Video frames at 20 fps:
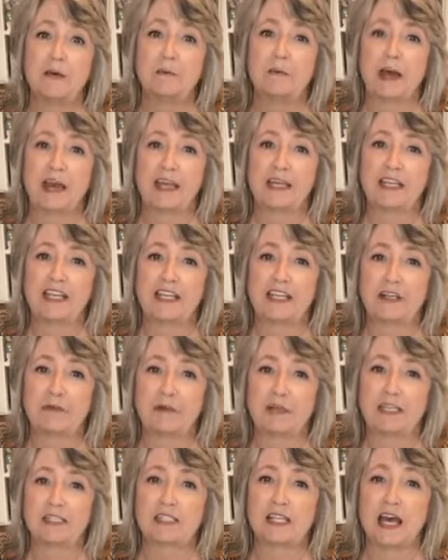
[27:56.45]
But
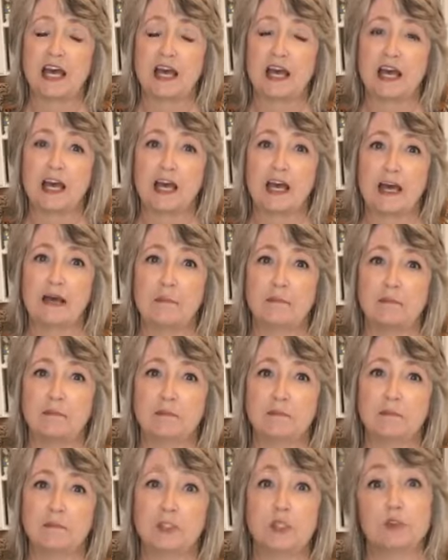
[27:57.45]
anyways, um,
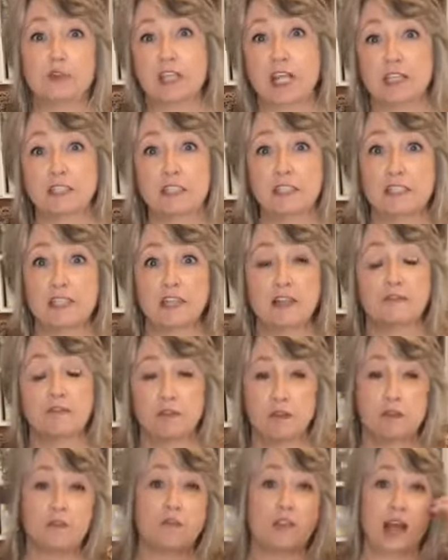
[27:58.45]
so check to see
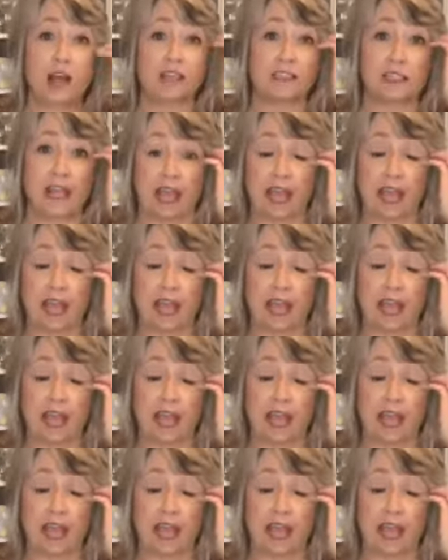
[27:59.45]
if you've liked